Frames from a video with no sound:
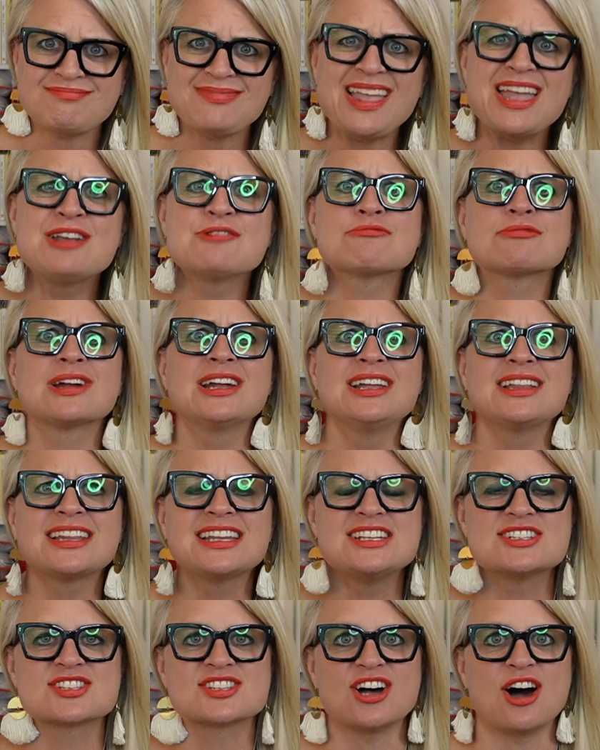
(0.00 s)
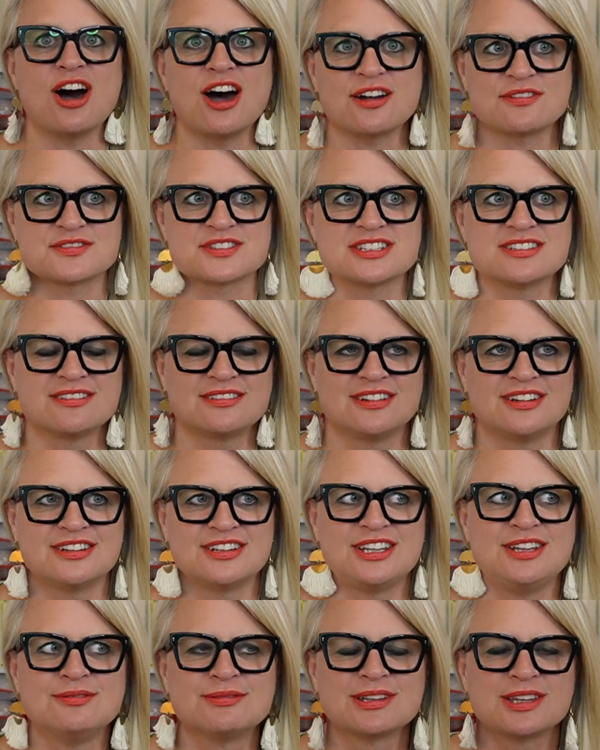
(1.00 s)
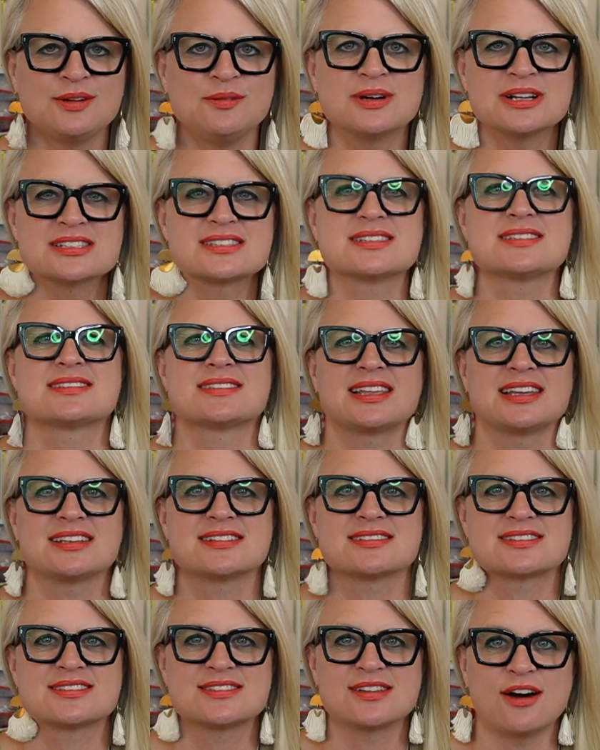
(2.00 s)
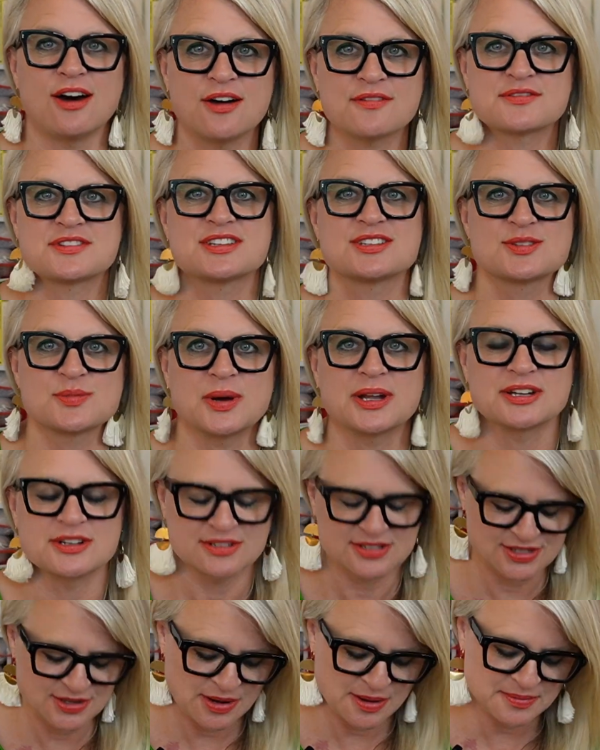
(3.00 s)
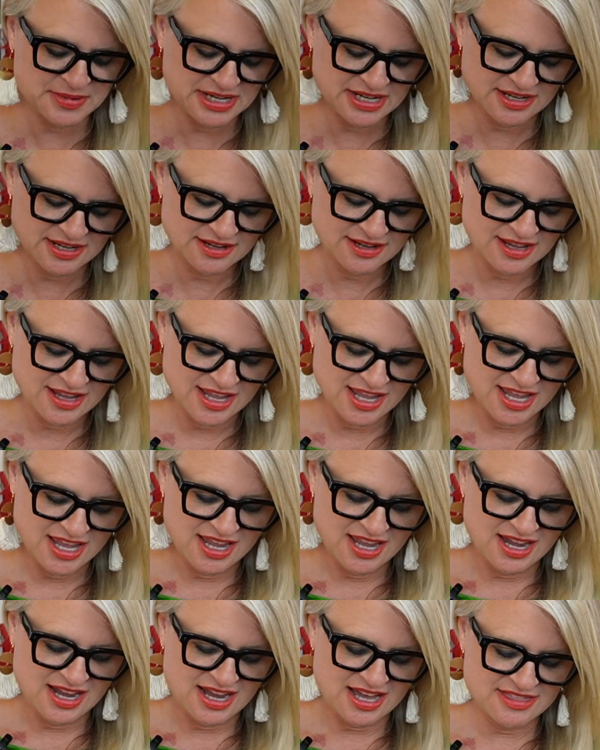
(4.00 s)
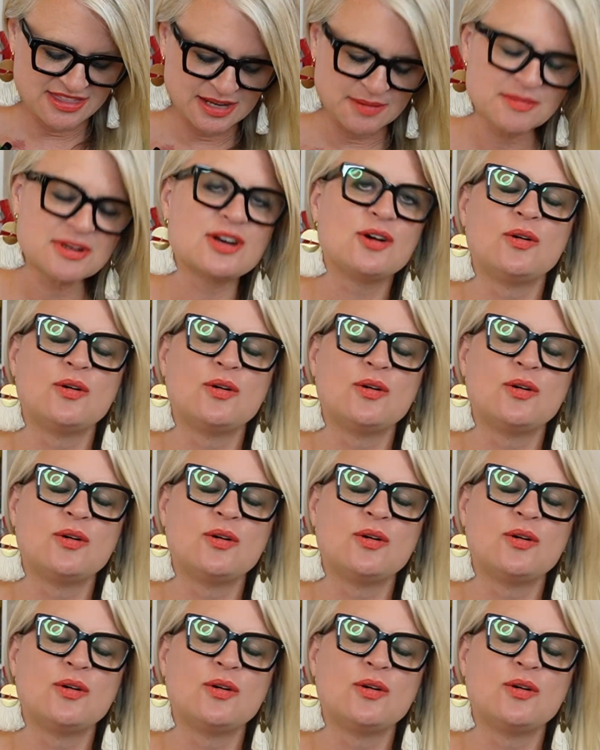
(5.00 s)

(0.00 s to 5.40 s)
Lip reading: and really soft. He really wants this like soft sweater. So I think I'm gonna